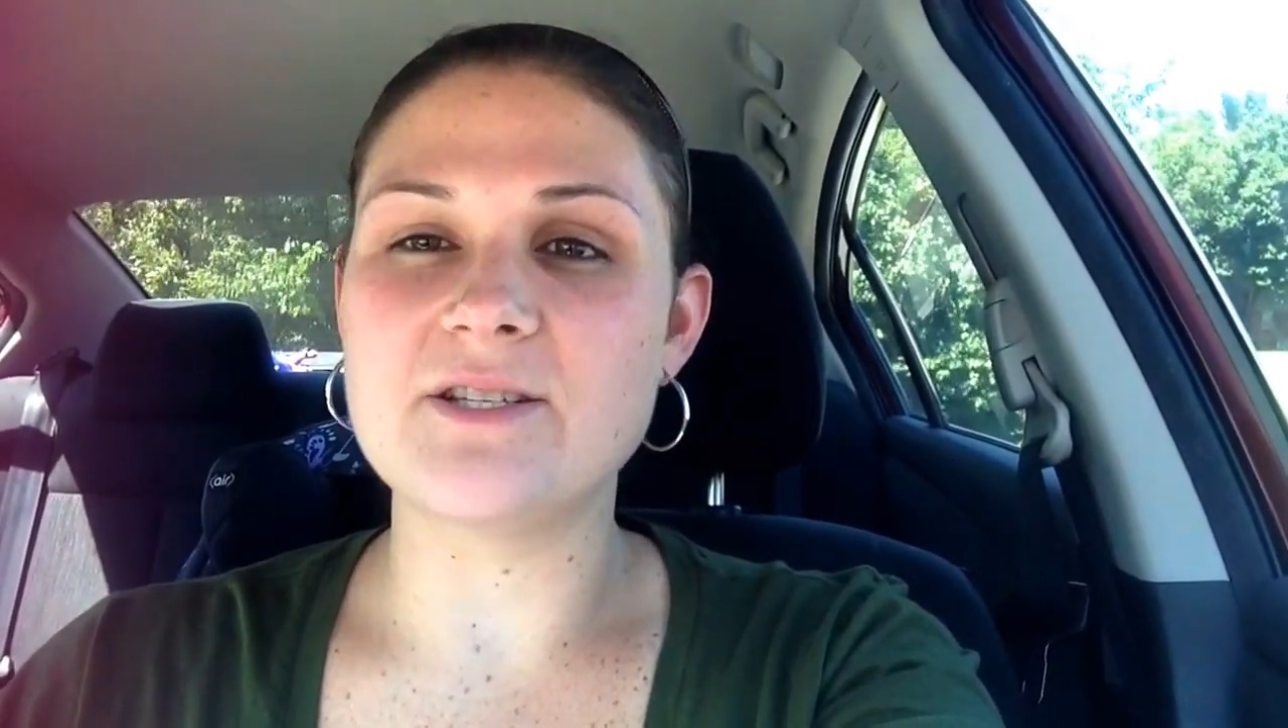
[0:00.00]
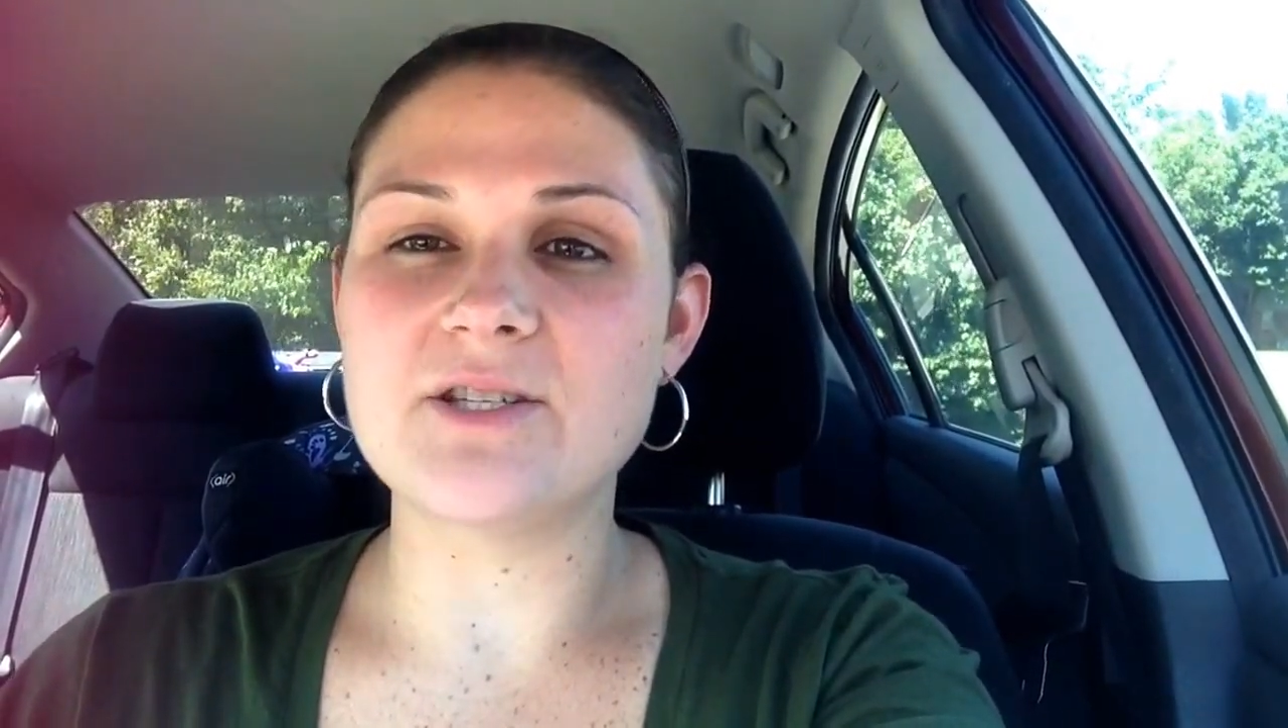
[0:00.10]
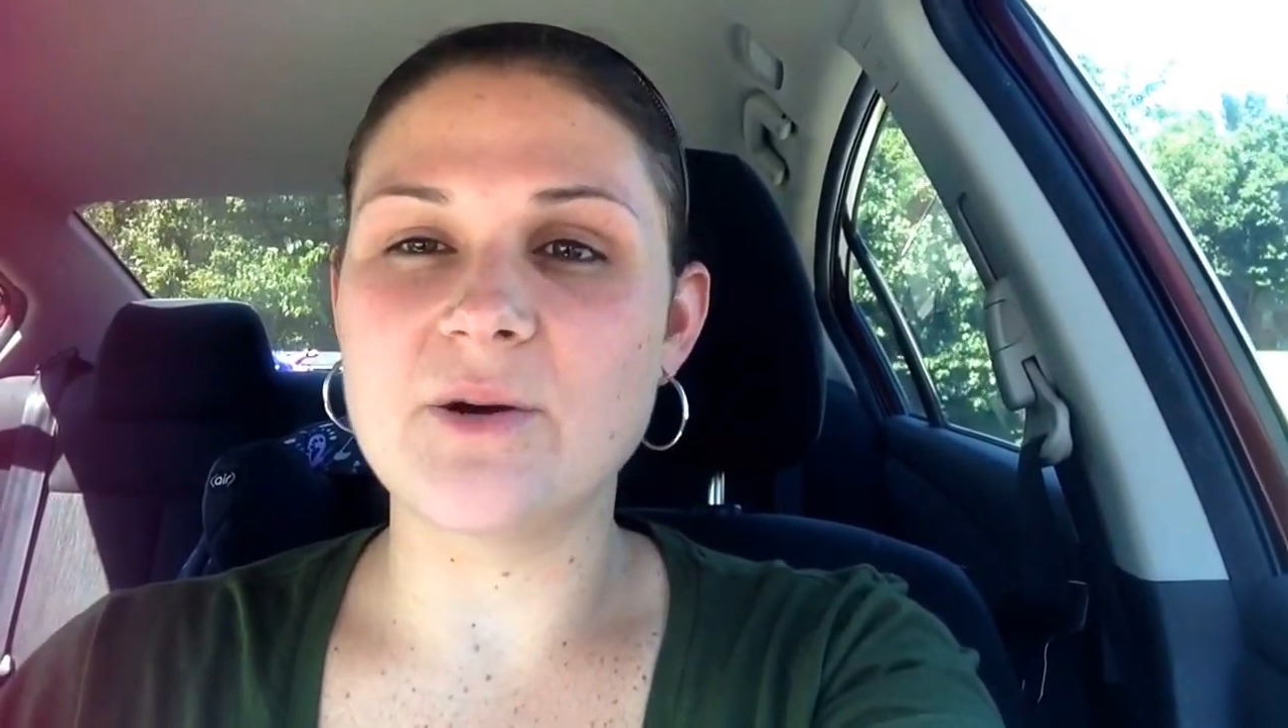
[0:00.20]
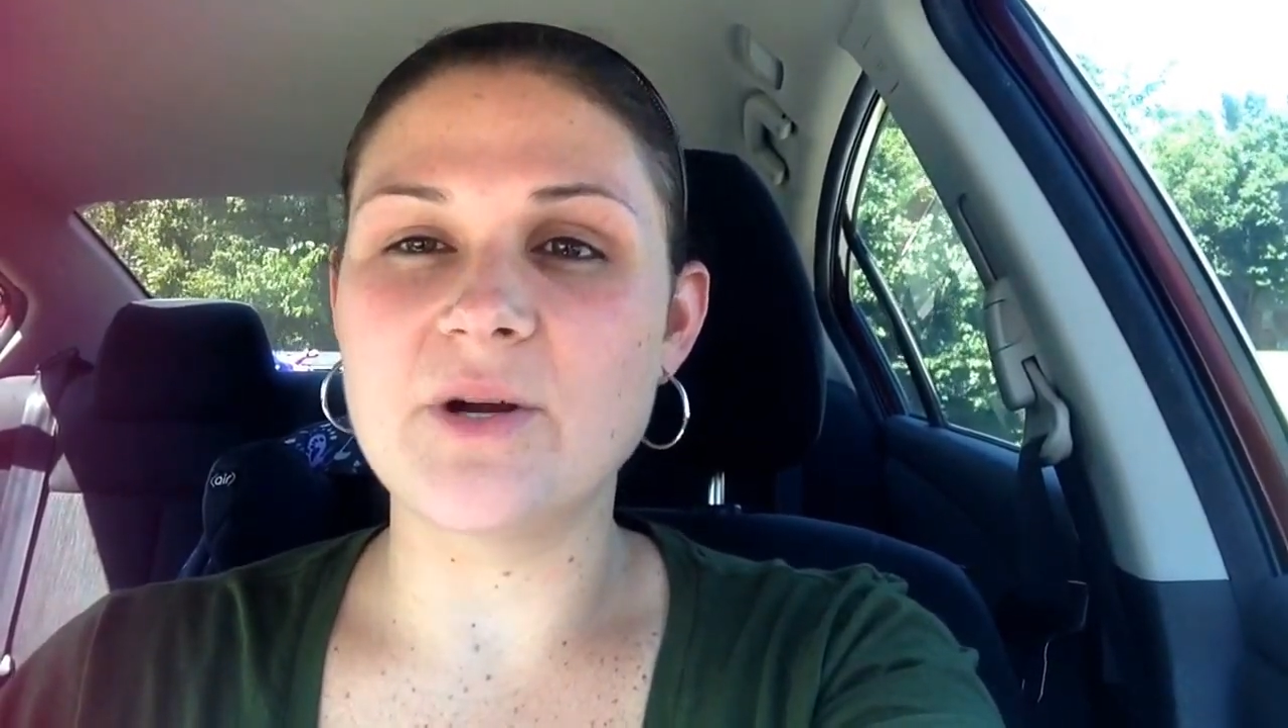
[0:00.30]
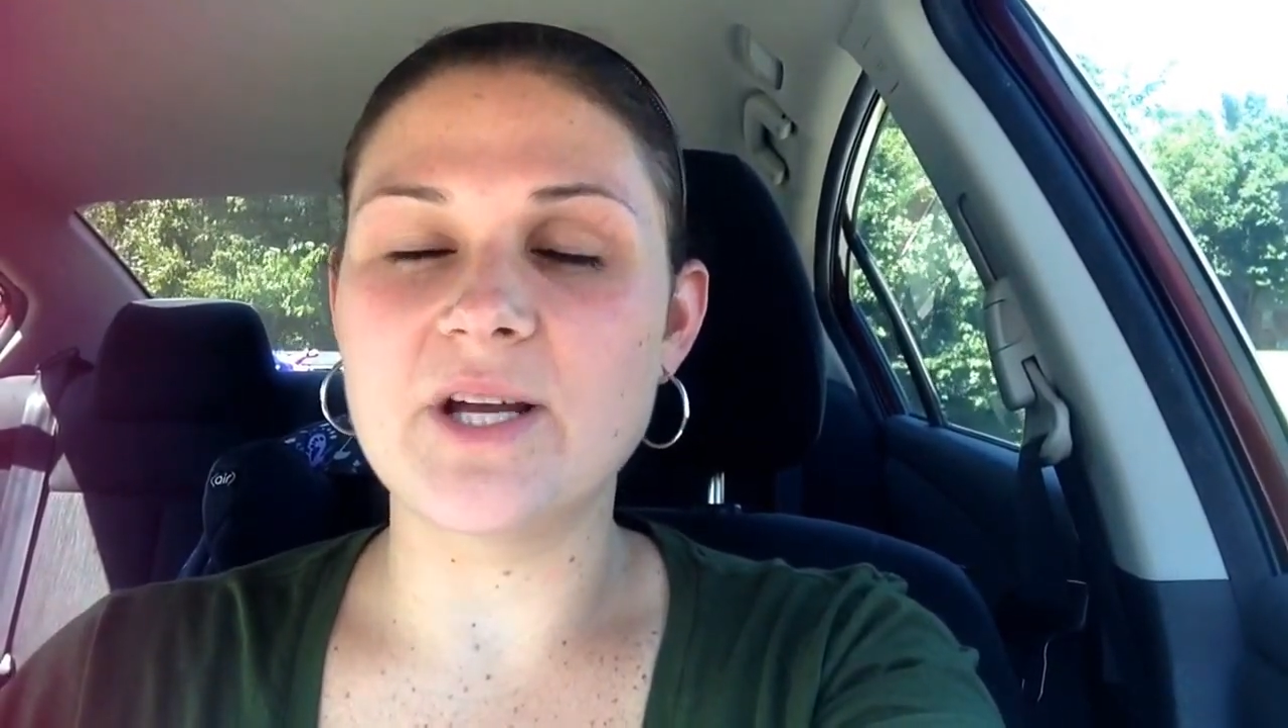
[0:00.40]

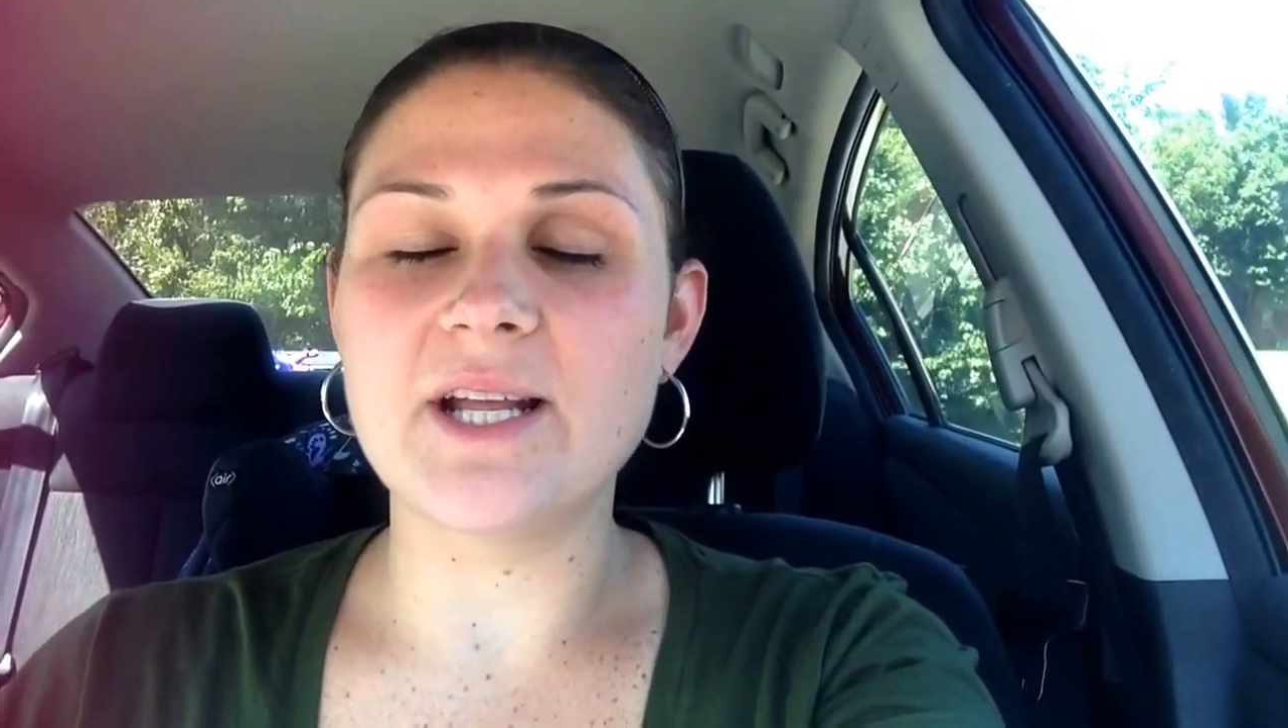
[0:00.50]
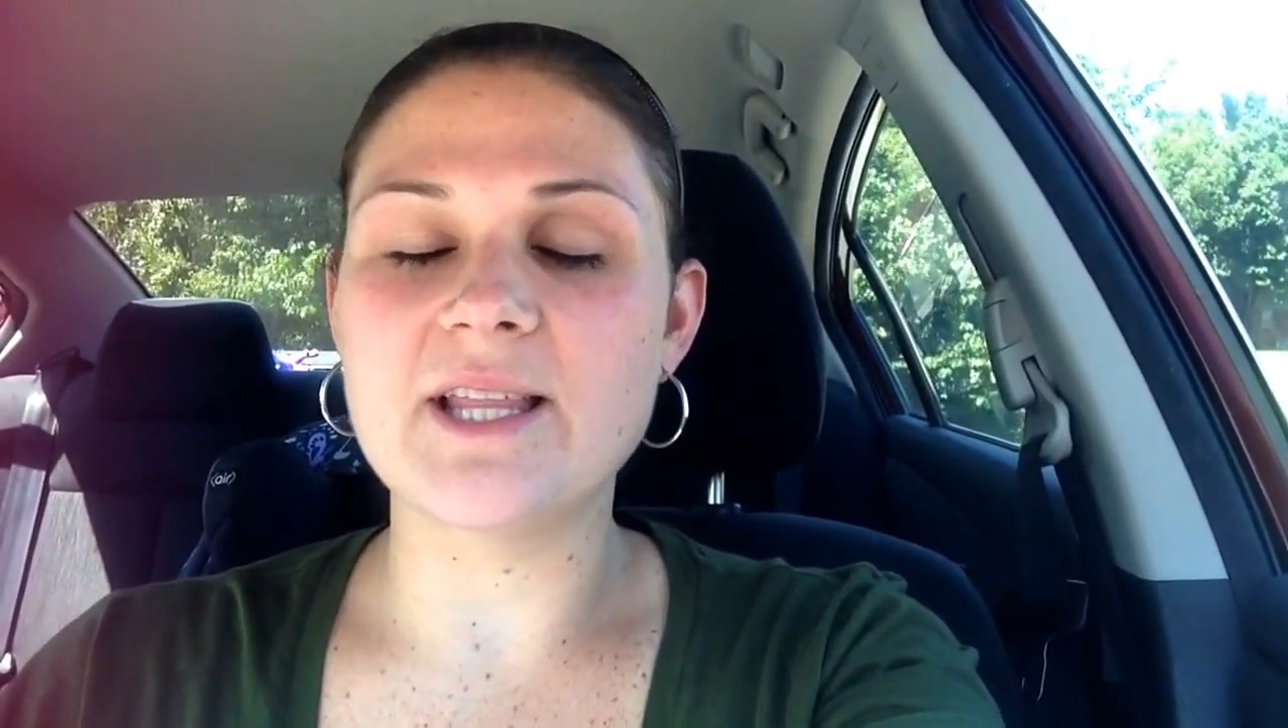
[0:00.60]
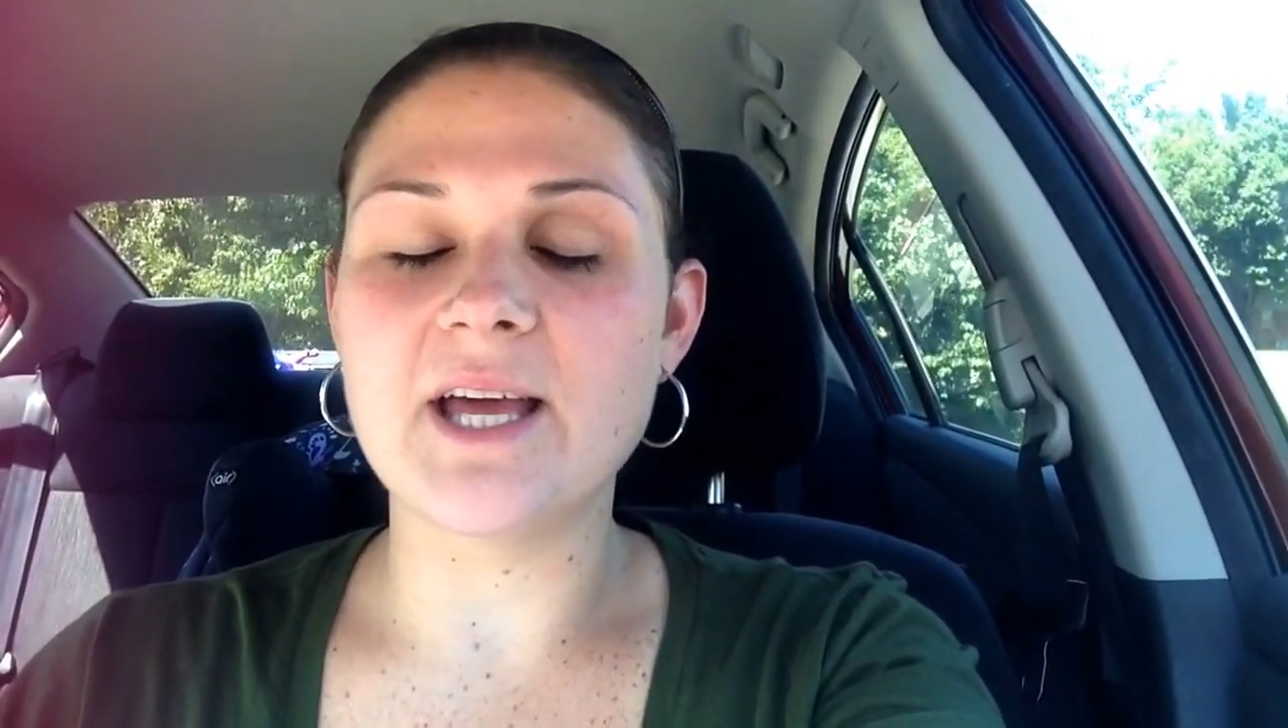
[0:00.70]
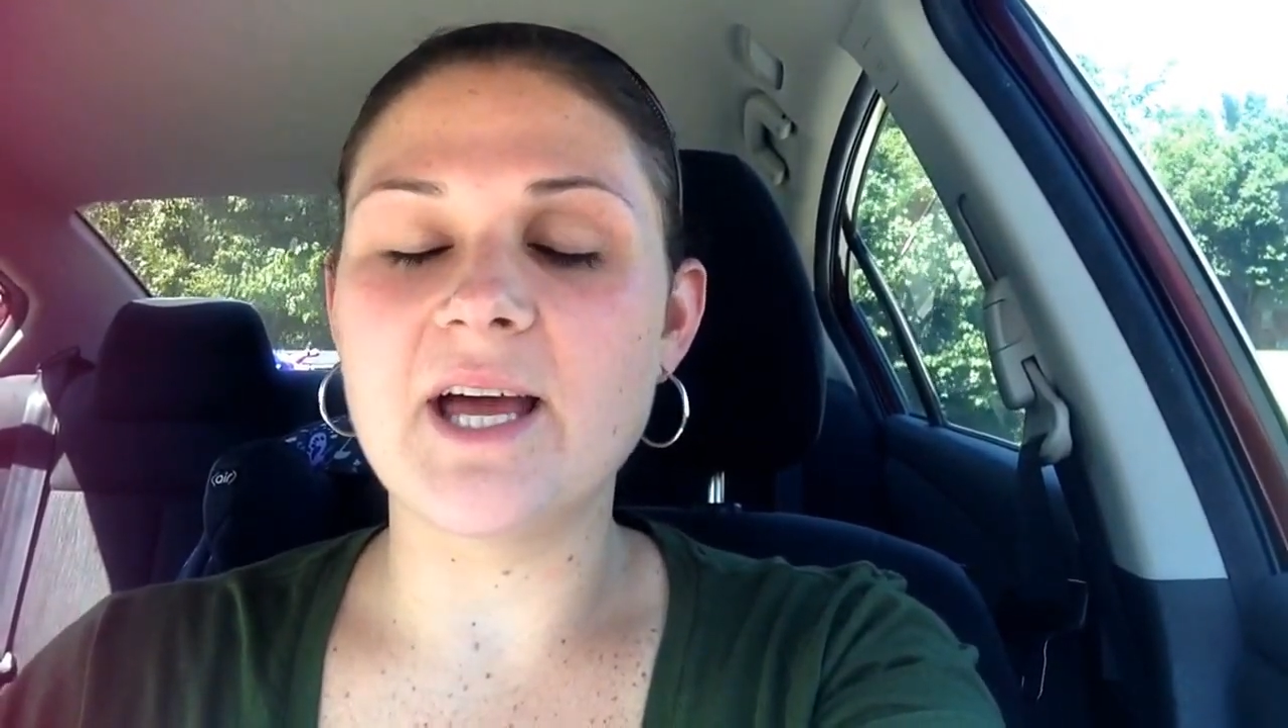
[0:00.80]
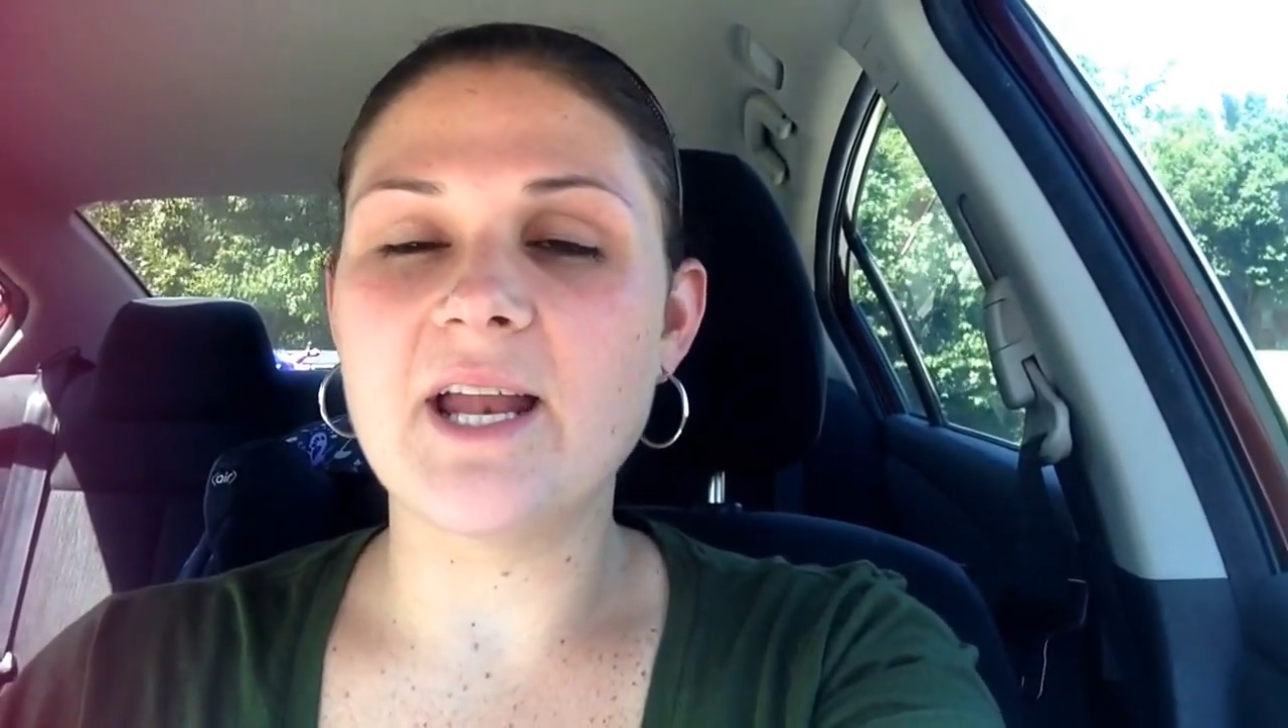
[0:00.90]
so good at
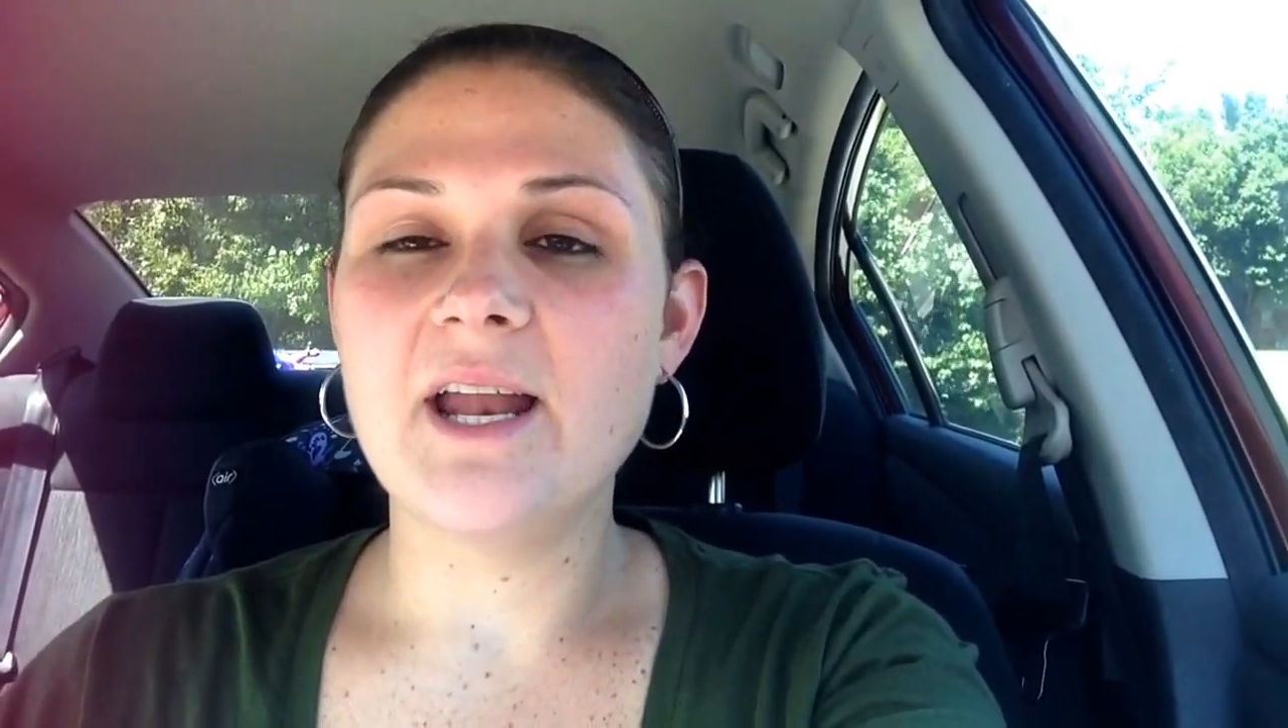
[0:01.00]
that.